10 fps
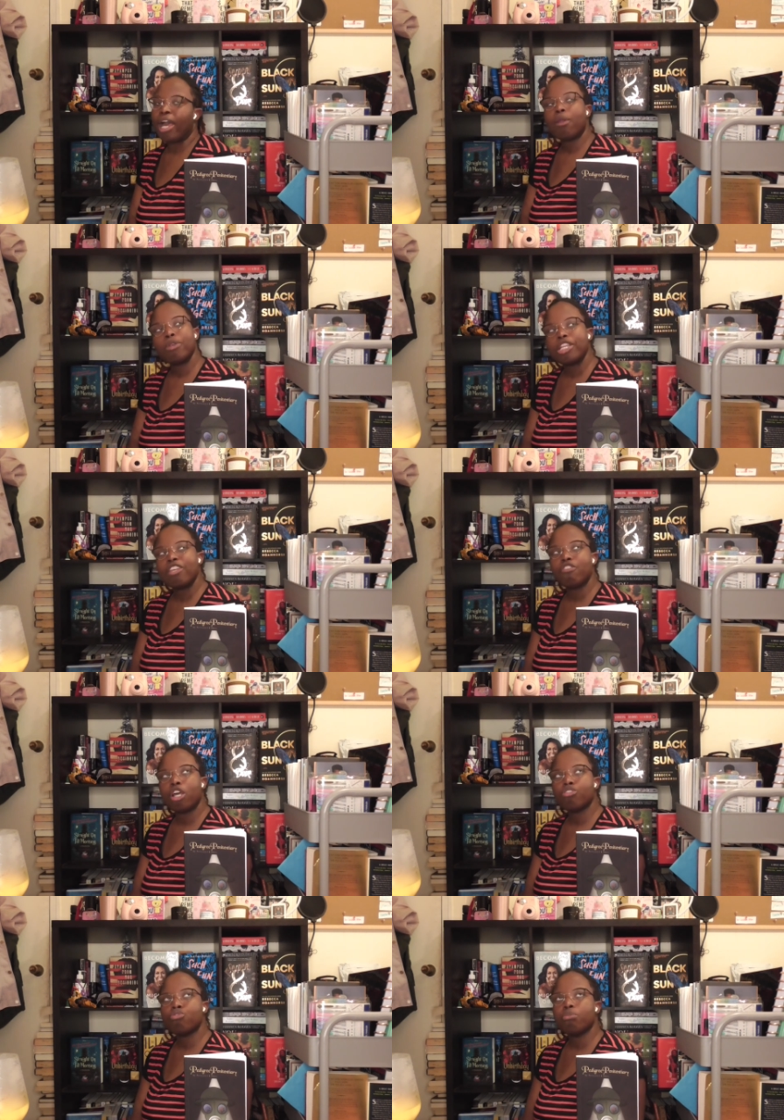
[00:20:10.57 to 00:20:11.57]
I don't want to give
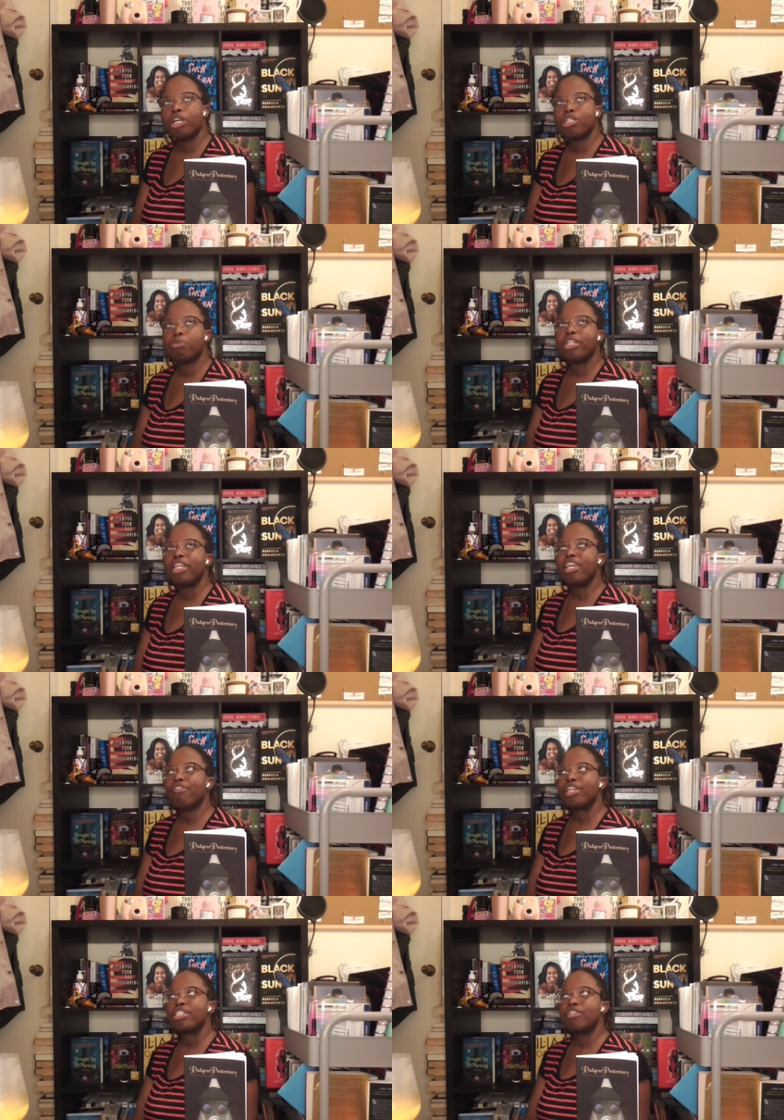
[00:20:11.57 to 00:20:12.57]
y'all too much, but they get
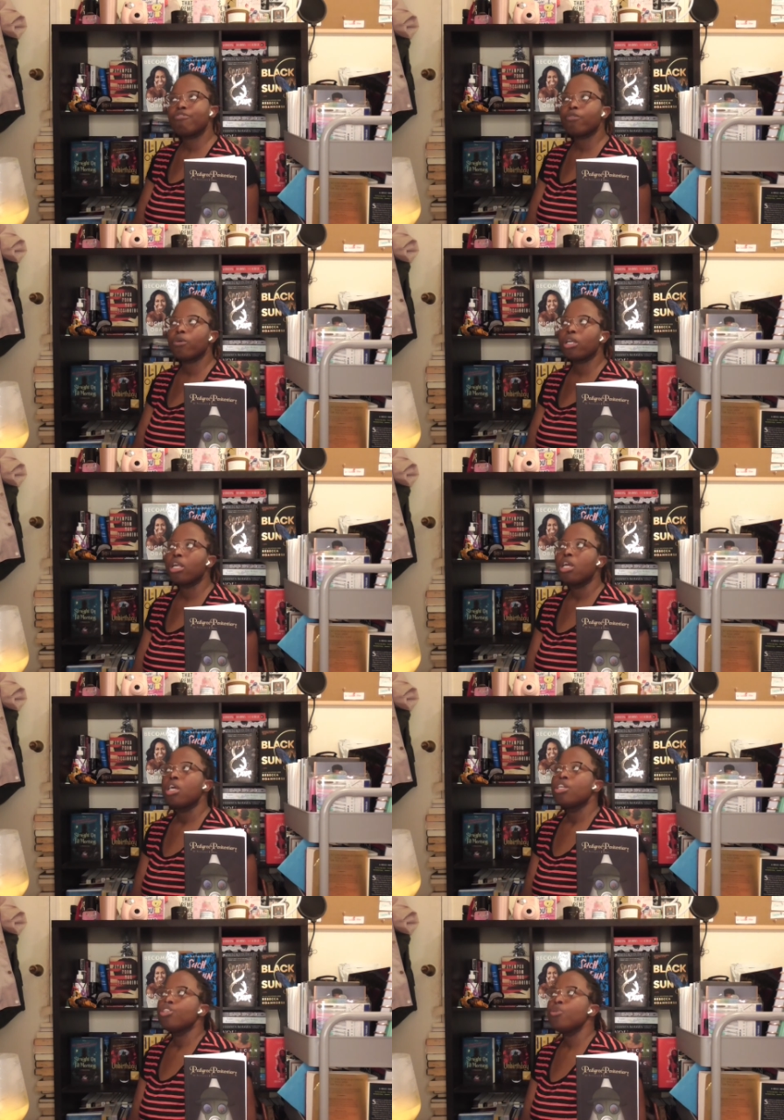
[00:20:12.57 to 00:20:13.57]
arrested for
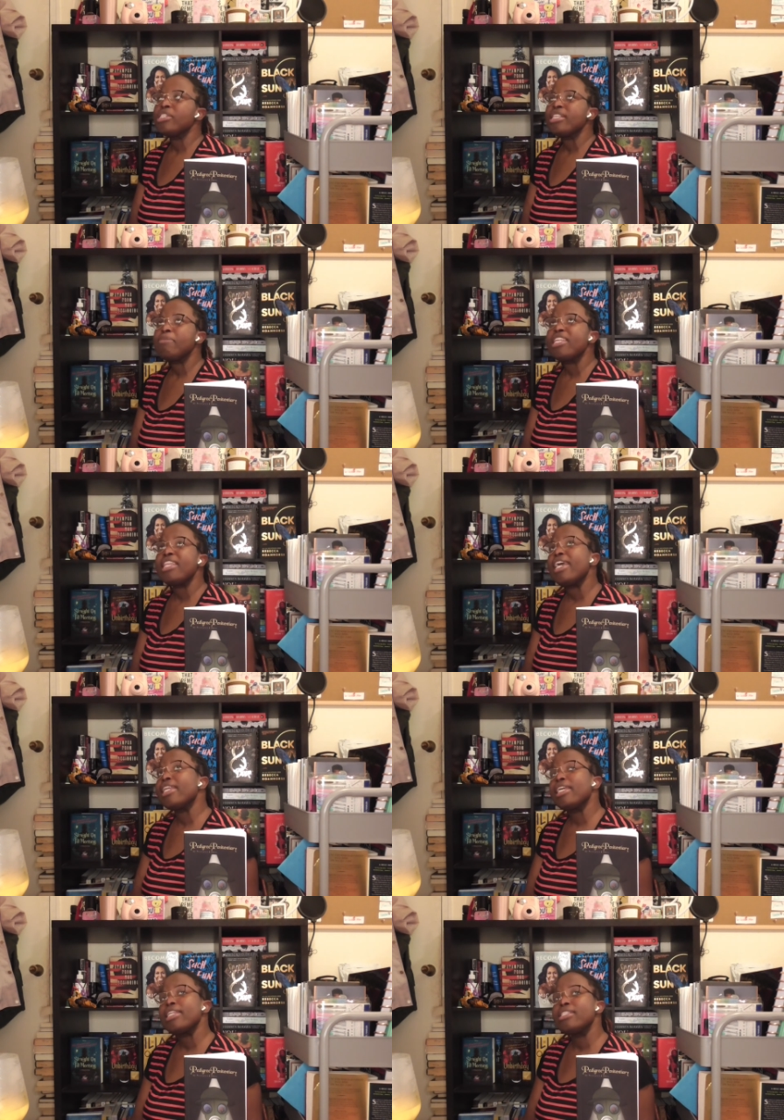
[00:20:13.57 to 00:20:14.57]
doing something that
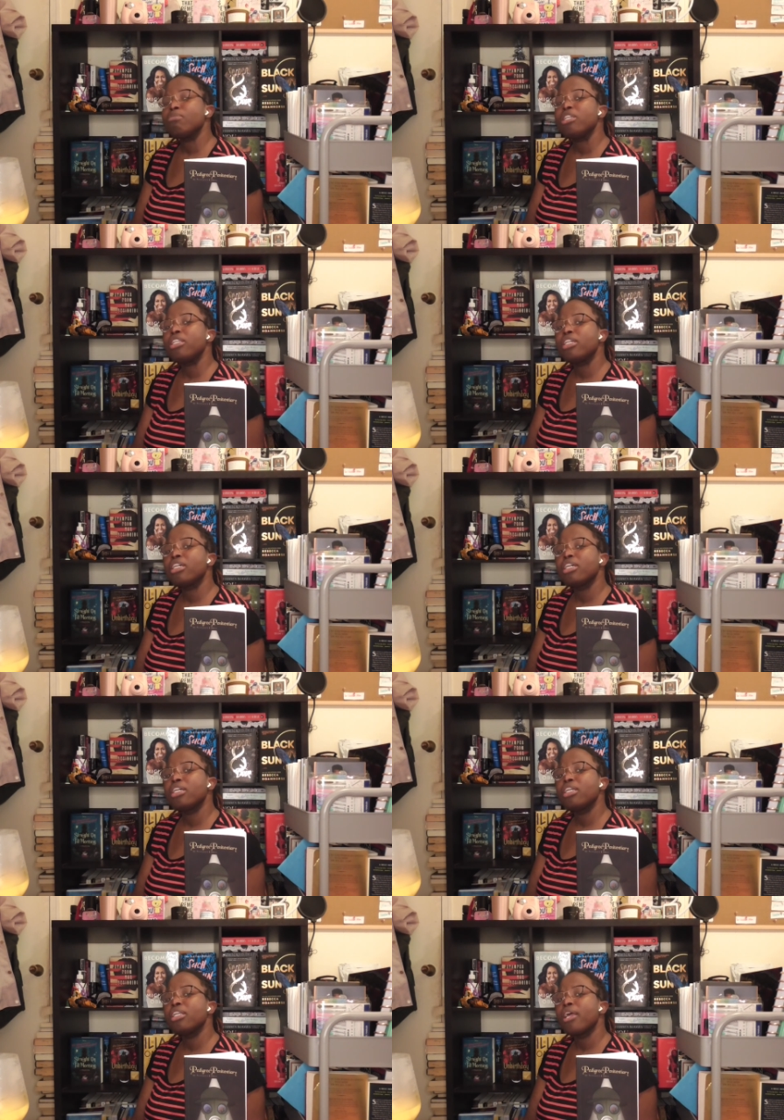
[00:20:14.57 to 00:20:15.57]
needed to be
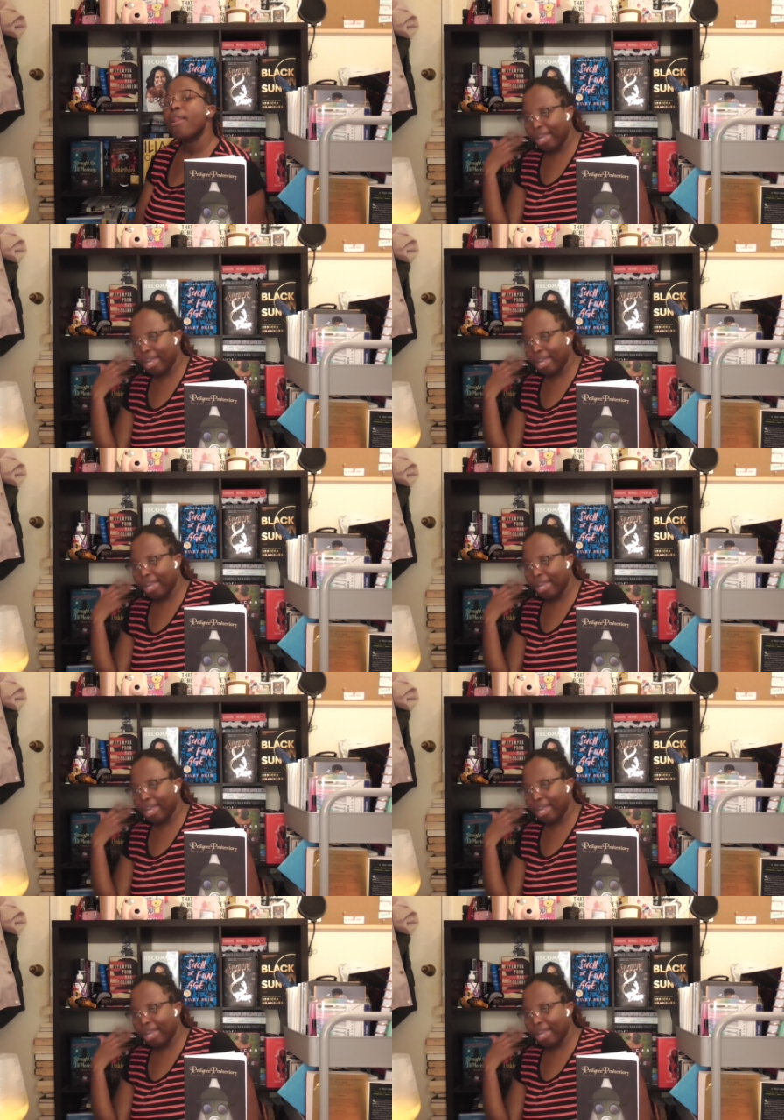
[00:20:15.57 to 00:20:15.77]
done.